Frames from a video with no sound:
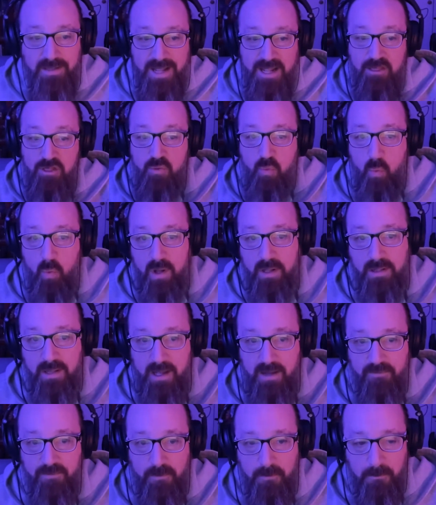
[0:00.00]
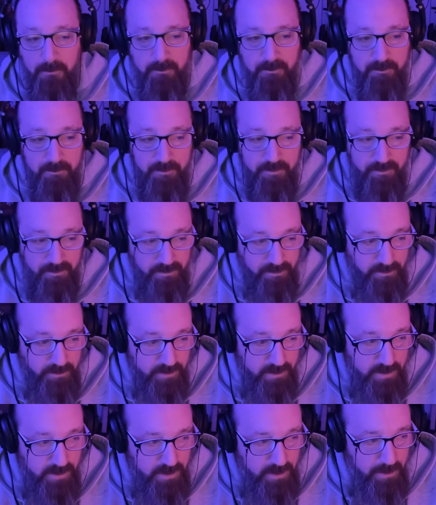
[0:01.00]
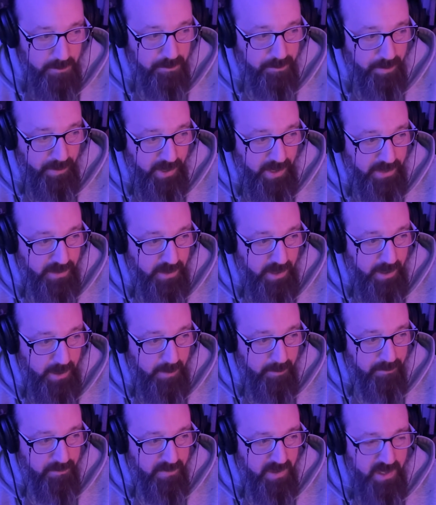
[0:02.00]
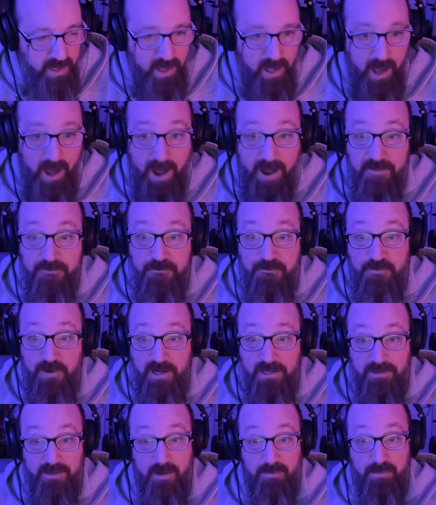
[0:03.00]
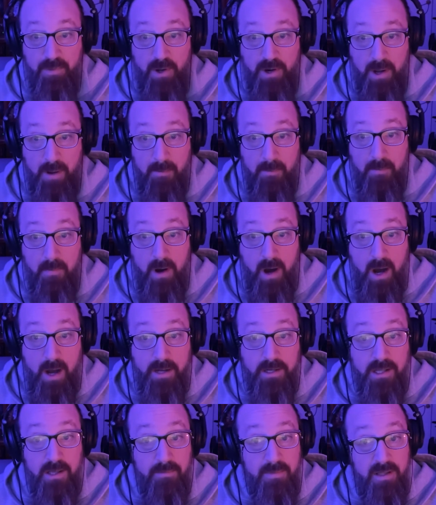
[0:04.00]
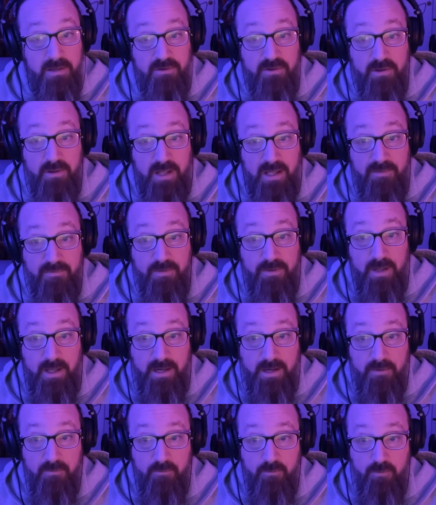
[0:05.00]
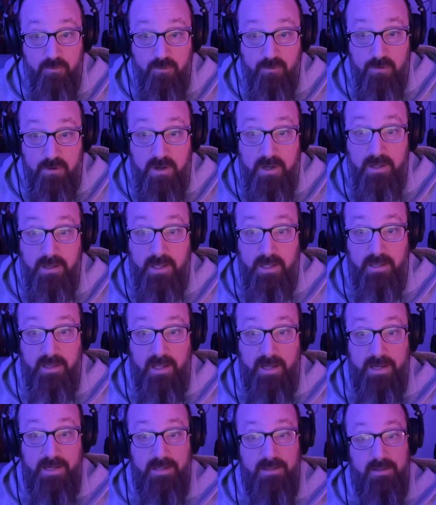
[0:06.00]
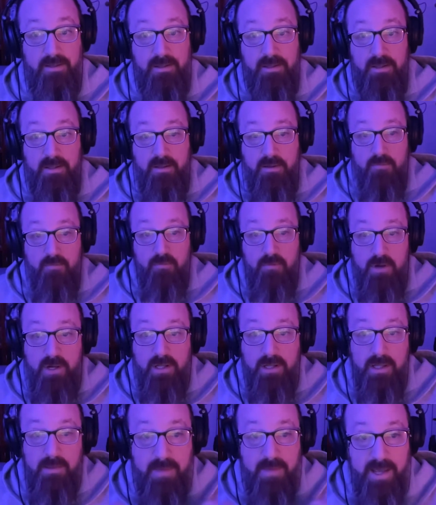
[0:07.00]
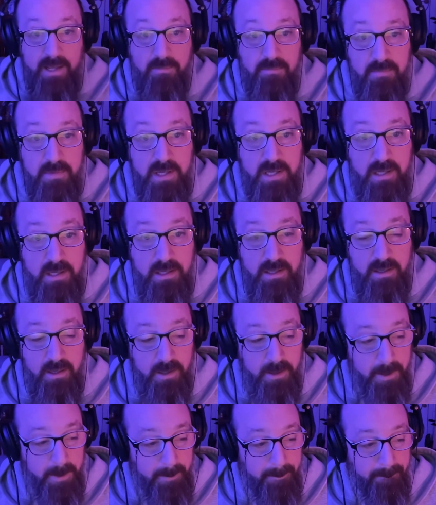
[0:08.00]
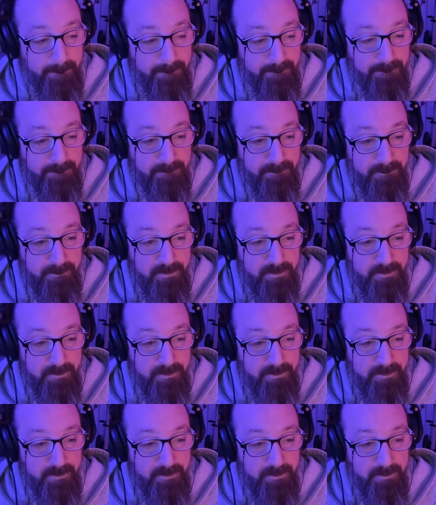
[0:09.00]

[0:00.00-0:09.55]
That's one level. But um, I fucked up on a monumental level, and it really, like, really made me, um,